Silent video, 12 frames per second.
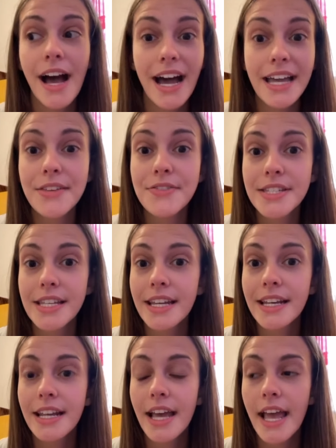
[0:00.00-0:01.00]
I have
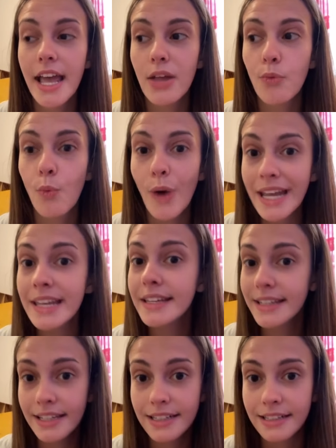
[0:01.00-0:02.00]
seen a white
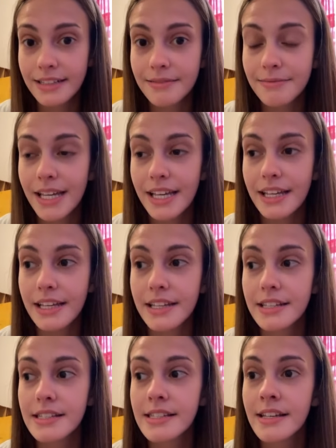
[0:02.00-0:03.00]
kitten that
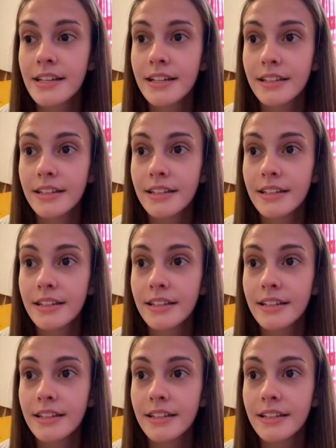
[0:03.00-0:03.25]
is